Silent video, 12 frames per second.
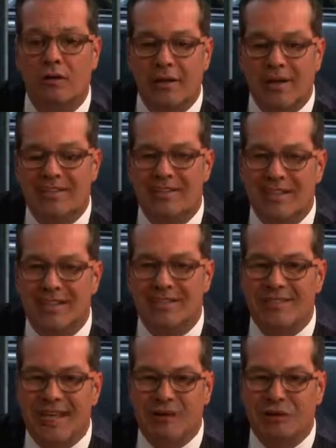the next thing
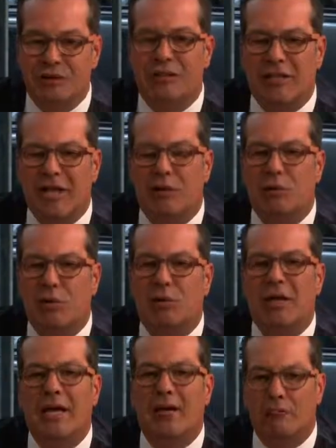is actually now
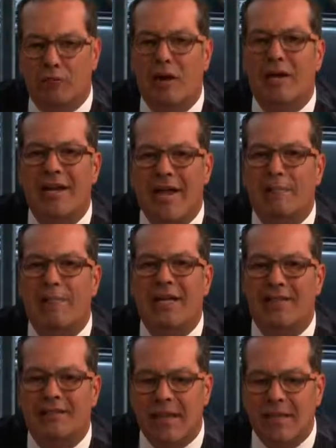knowing how to run and
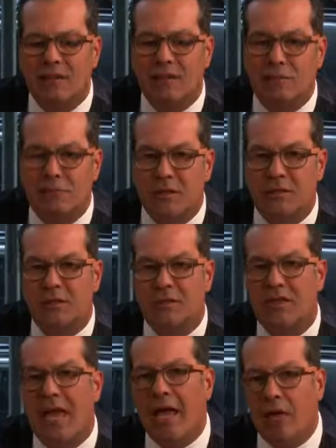maintain this
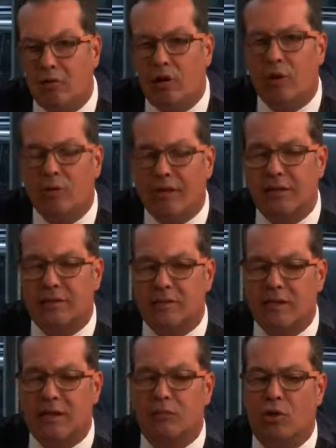business and grow it at
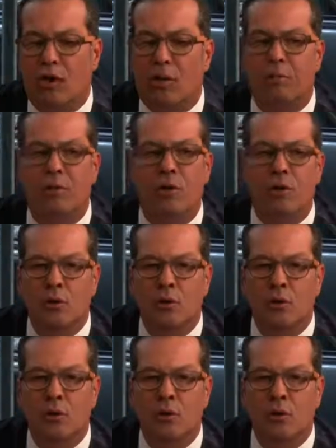the same time